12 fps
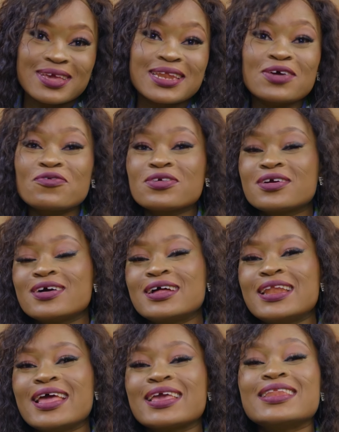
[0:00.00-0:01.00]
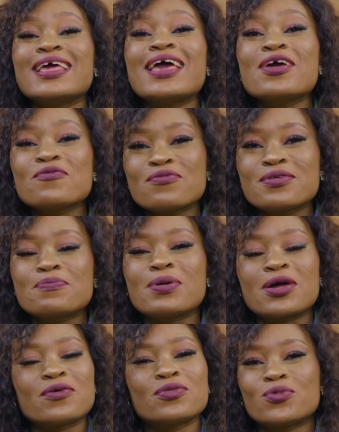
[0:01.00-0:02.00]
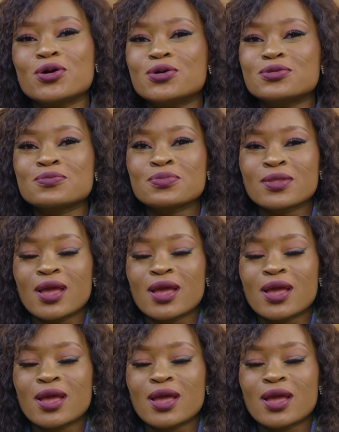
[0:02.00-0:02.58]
In Africa, like in every part of the world,